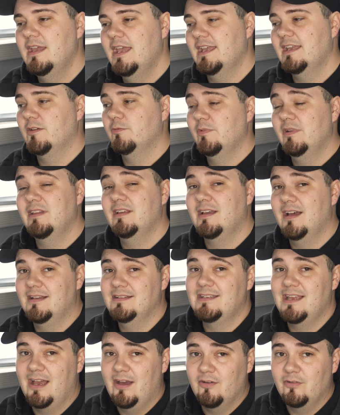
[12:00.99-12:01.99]
it can really
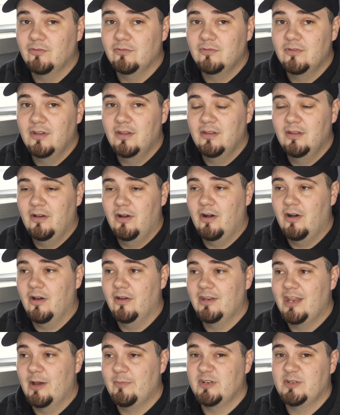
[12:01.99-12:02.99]
cut down
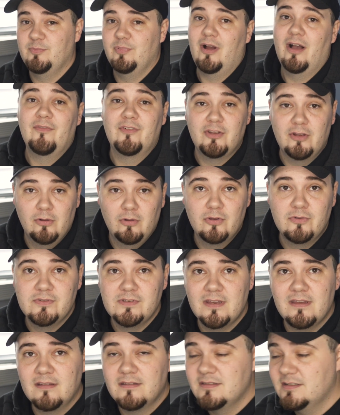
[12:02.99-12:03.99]
on how much profit you're
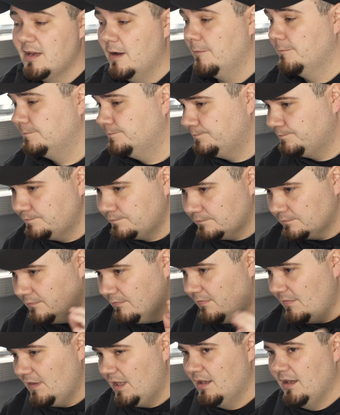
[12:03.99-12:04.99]
losing. So
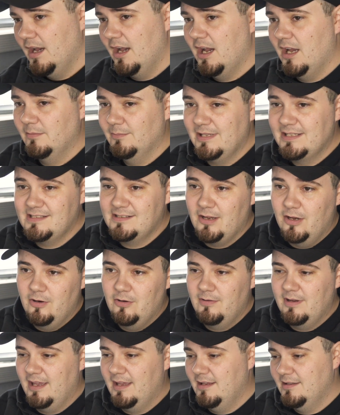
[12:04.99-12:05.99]
let's
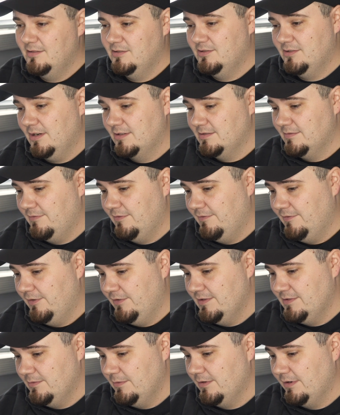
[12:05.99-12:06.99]
go and start to fulfill
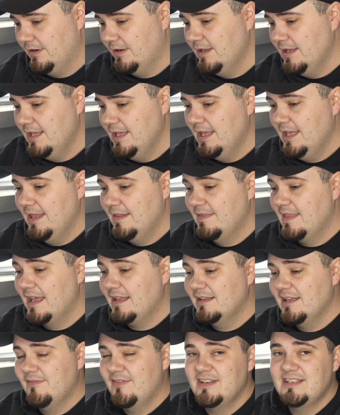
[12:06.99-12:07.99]
this order.
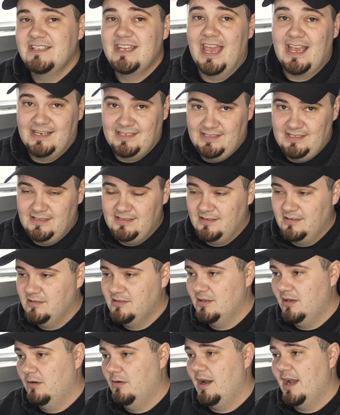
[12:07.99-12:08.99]
They live in Texas,
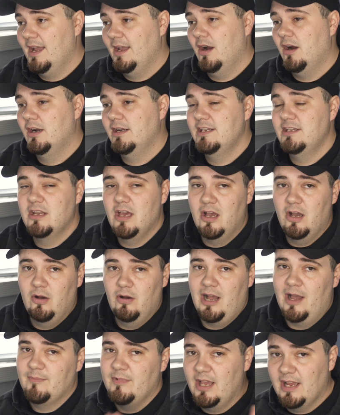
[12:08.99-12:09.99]
so I already
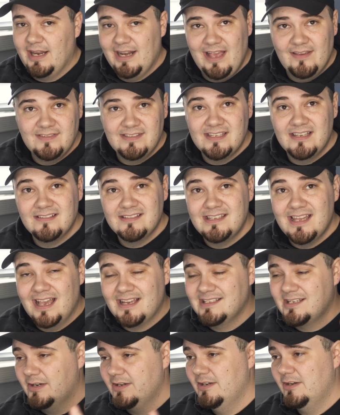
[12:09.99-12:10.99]
know I'm not going to have sales
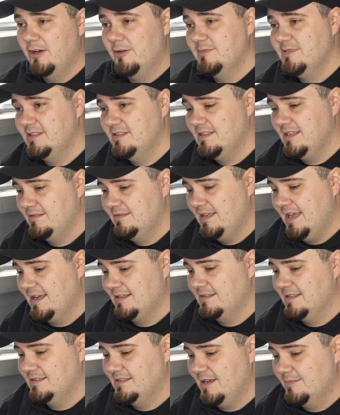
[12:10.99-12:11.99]
tax. I already know I'm
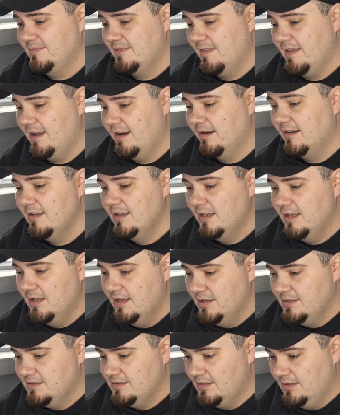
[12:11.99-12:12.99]
tax exempt there.
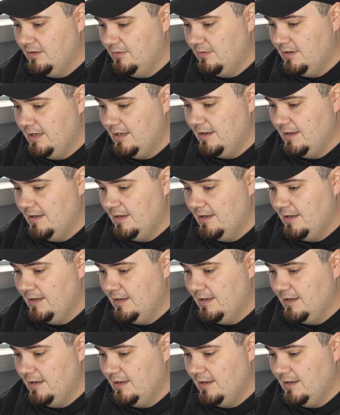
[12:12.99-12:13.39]
So